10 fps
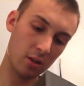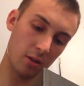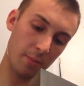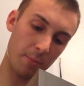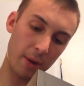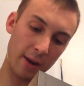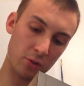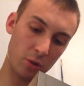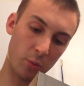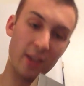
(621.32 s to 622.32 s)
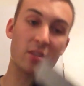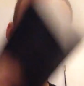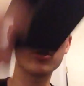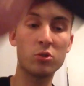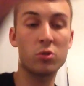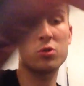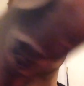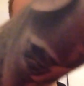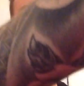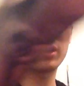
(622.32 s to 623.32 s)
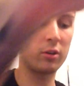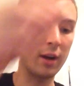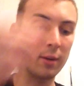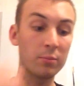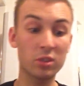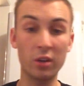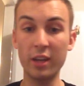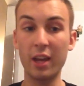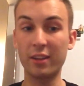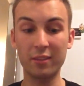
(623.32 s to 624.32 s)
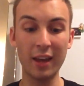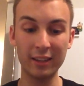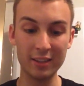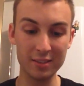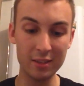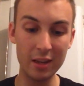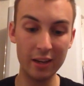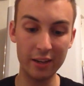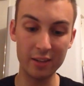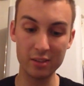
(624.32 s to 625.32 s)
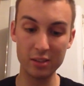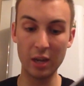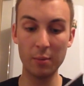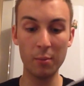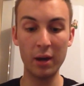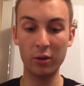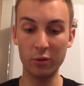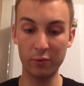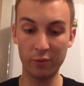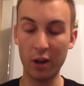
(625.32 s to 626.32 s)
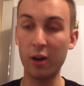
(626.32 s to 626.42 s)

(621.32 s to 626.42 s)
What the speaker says: 121 grams. So yeah, the tank is nearly the same amount of